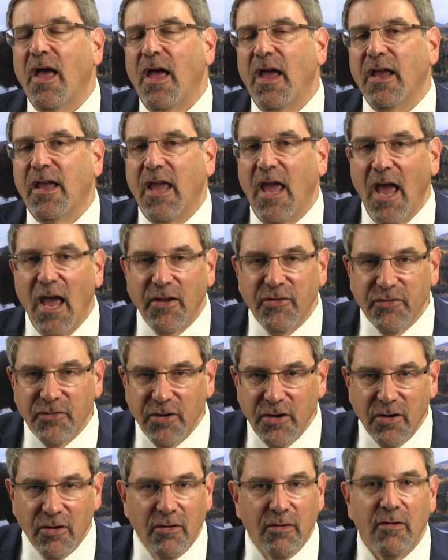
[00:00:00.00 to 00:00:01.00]
a
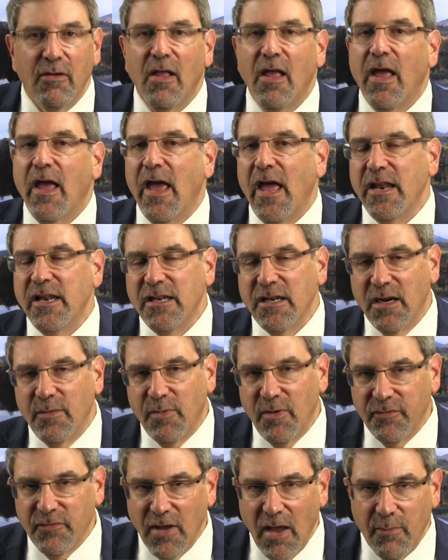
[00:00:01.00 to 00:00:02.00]
cashier, any
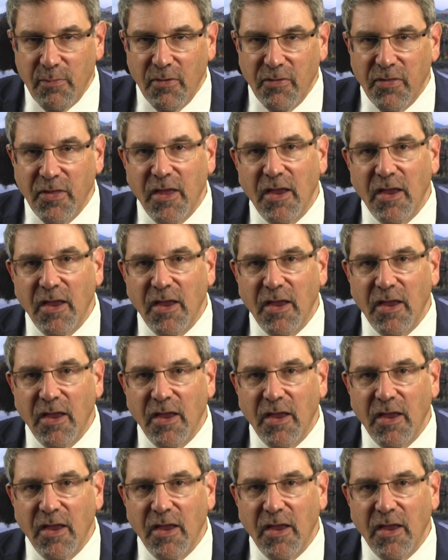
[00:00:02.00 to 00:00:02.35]
number of type of